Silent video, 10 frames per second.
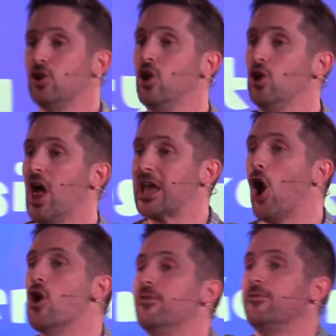going to look
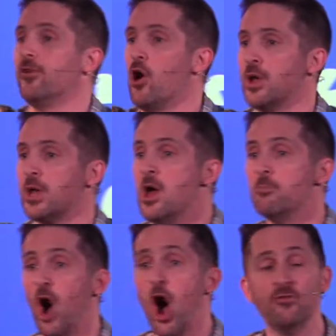like overflowing.
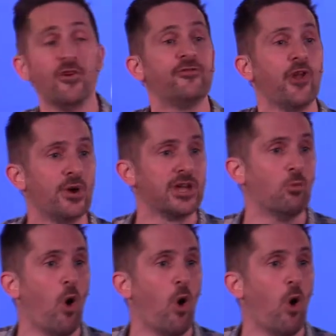But overflowing